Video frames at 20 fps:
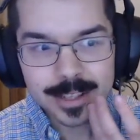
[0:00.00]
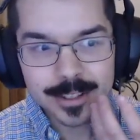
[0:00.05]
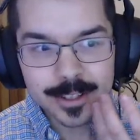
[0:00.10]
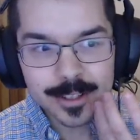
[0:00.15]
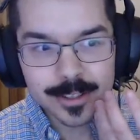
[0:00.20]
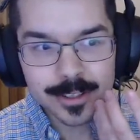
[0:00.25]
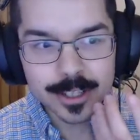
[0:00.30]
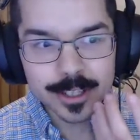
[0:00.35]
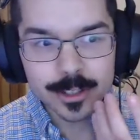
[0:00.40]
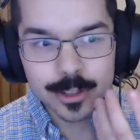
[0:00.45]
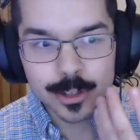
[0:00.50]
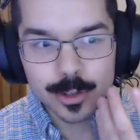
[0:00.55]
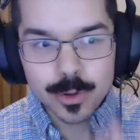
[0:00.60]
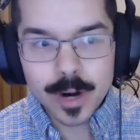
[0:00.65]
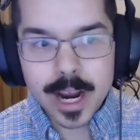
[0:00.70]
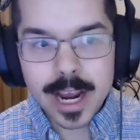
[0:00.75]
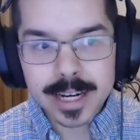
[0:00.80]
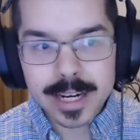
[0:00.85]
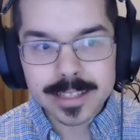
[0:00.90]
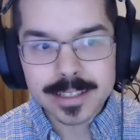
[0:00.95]
There's the
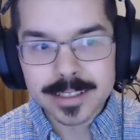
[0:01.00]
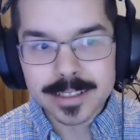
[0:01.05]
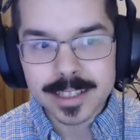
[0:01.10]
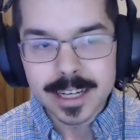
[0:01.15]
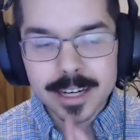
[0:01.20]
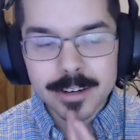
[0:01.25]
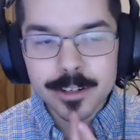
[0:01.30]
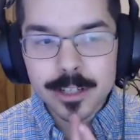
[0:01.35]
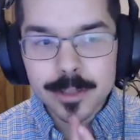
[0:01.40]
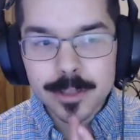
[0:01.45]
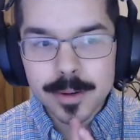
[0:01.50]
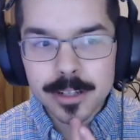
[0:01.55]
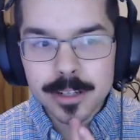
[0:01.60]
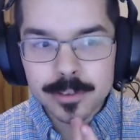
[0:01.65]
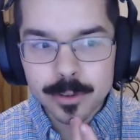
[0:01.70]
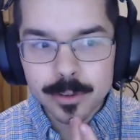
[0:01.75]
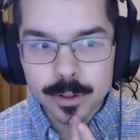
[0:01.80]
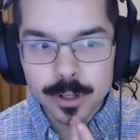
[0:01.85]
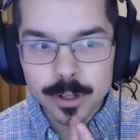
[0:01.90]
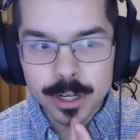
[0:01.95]
track. I heard about,
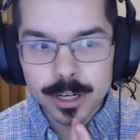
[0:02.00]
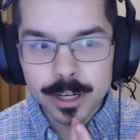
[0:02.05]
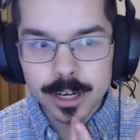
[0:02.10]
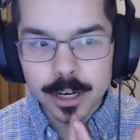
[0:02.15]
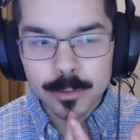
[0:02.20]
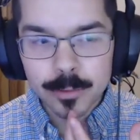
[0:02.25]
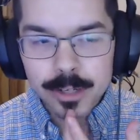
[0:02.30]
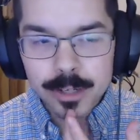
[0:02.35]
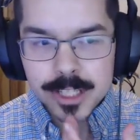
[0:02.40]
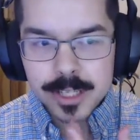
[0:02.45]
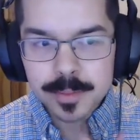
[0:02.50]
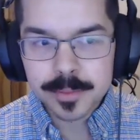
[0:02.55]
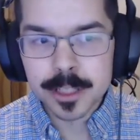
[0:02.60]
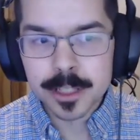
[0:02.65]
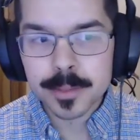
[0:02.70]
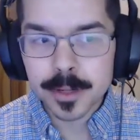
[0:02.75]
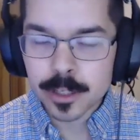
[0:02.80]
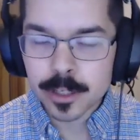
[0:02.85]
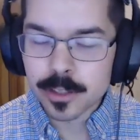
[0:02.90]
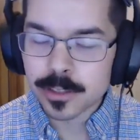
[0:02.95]
or I read something
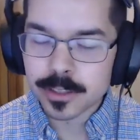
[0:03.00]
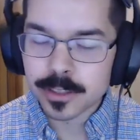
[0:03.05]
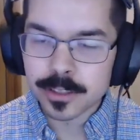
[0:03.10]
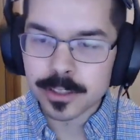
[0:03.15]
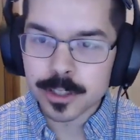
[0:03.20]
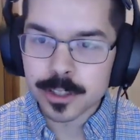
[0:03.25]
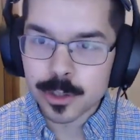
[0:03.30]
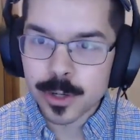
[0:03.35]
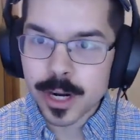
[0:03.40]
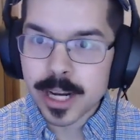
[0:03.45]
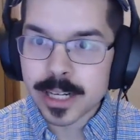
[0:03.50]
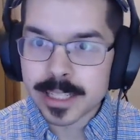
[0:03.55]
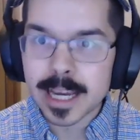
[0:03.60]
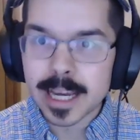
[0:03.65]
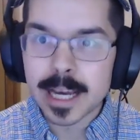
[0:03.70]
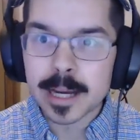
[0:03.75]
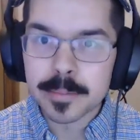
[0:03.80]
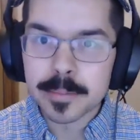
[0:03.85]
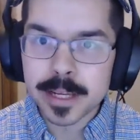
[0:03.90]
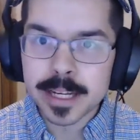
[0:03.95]
about the track
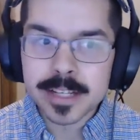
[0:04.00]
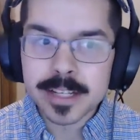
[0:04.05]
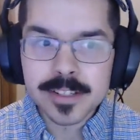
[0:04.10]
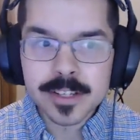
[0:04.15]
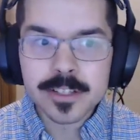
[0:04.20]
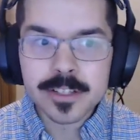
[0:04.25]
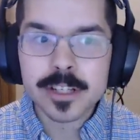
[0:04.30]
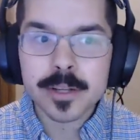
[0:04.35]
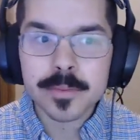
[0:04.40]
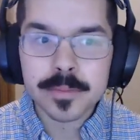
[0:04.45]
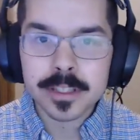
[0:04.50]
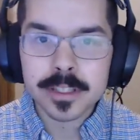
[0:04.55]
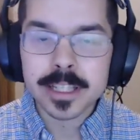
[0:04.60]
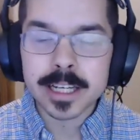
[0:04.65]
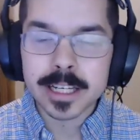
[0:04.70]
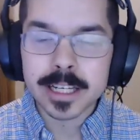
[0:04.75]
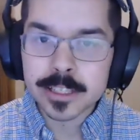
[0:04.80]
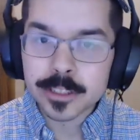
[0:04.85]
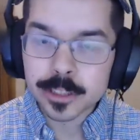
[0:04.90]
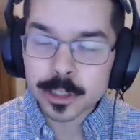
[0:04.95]
app. And is this something
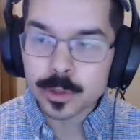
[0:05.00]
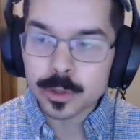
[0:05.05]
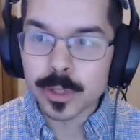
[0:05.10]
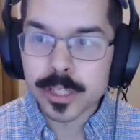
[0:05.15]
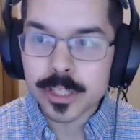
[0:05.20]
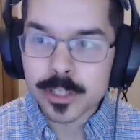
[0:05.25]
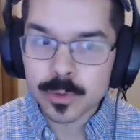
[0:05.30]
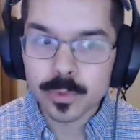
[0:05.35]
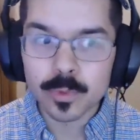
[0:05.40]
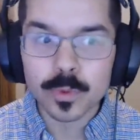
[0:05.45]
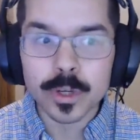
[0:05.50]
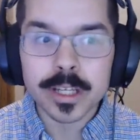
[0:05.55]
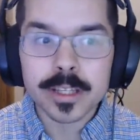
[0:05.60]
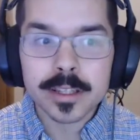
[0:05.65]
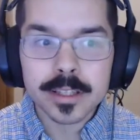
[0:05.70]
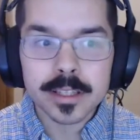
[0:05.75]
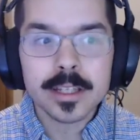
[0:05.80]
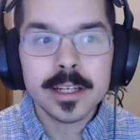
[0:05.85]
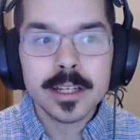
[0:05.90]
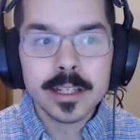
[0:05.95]
that integrates
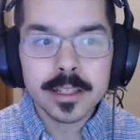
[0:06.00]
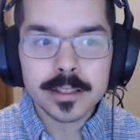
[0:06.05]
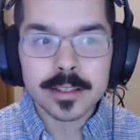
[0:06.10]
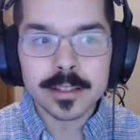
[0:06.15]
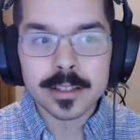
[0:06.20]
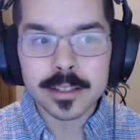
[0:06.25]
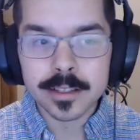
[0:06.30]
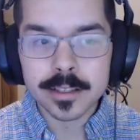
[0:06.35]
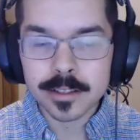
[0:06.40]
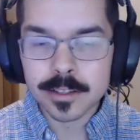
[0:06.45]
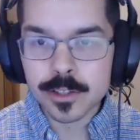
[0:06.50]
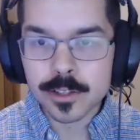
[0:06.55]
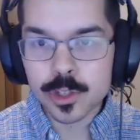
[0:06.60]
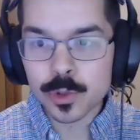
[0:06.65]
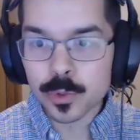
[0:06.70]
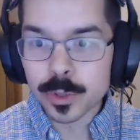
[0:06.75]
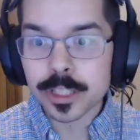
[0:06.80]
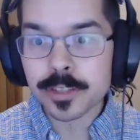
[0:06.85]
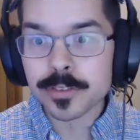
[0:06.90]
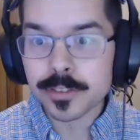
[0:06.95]
with the
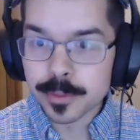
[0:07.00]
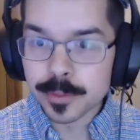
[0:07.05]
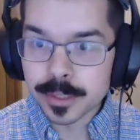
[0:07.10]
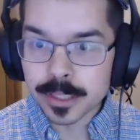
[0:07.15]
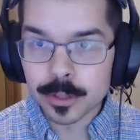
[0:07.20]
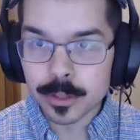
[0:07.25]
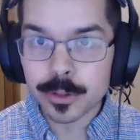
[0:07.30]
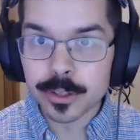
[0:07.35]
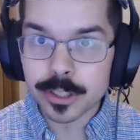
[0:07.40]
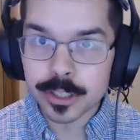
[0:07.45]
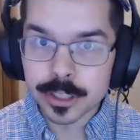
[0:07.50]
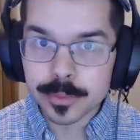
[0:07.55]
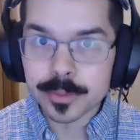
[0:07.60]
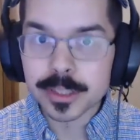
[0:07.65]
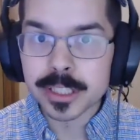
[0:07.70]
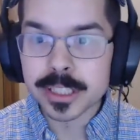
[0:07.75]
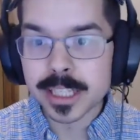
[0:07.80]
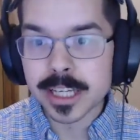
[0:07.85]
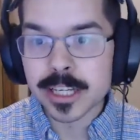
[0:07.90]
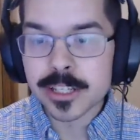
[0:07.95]
suite of the
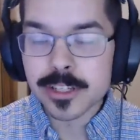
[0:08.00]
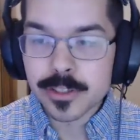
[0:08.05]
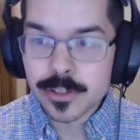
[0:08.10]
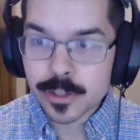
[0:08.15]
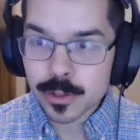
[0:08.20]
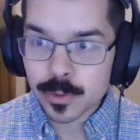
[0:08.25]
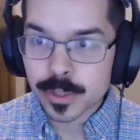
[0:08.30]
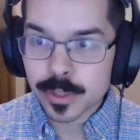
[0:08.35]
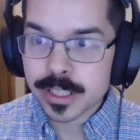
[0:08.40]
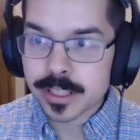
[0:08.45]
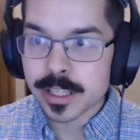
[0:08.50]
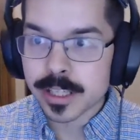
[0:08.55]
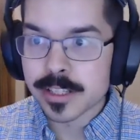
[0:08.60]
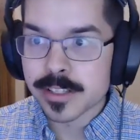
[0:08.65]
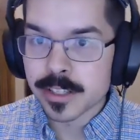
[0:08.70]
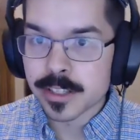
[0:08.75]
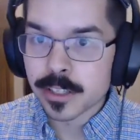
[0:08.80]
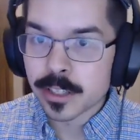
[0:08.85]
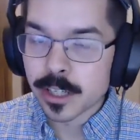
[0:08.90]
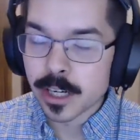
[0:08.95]
communication suite that
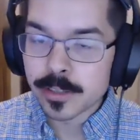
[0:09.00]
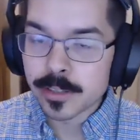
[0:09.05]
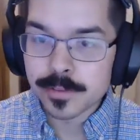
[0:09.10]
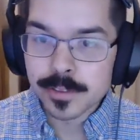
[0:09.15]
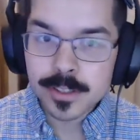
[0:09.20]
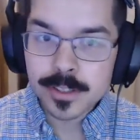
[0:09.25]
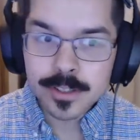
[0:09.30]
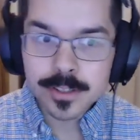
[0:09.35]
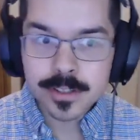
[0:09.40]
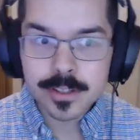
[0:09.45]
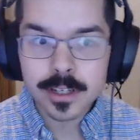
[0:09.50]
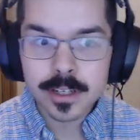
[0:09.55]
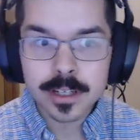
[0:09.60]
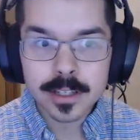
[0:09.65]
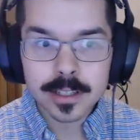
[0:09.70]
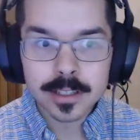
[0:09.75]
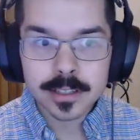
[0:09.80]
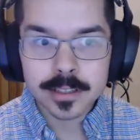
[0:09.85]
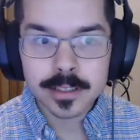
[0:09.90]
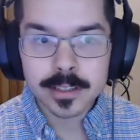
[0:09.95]
SynQ offers,
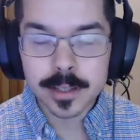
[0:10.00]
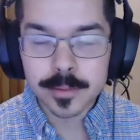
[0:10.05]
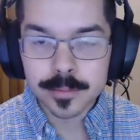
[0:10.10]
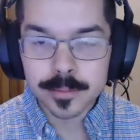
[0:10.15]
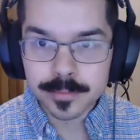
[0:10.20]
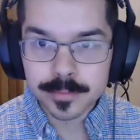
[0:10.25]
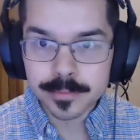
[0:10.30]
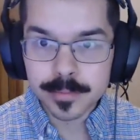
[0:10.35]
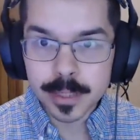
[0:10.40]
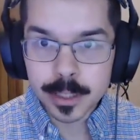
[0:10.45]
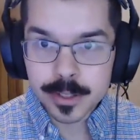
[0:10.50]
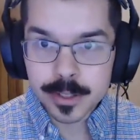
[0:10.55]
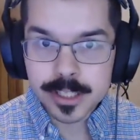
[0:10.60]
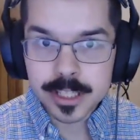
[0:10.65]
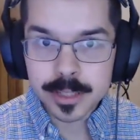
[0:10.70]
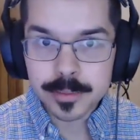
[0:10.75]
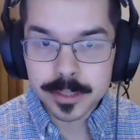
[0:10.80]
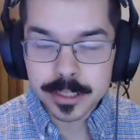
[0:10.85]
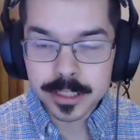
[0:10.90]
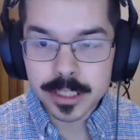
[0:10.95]
that marries
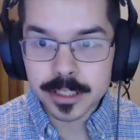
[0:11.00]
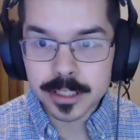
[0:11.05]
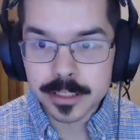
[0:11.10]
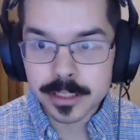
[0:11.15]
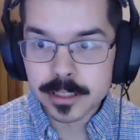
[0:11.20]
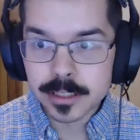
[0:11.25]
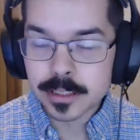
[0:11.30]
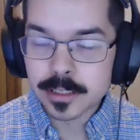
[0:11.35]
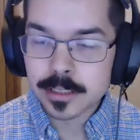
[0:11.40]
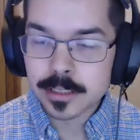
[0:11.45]
them together?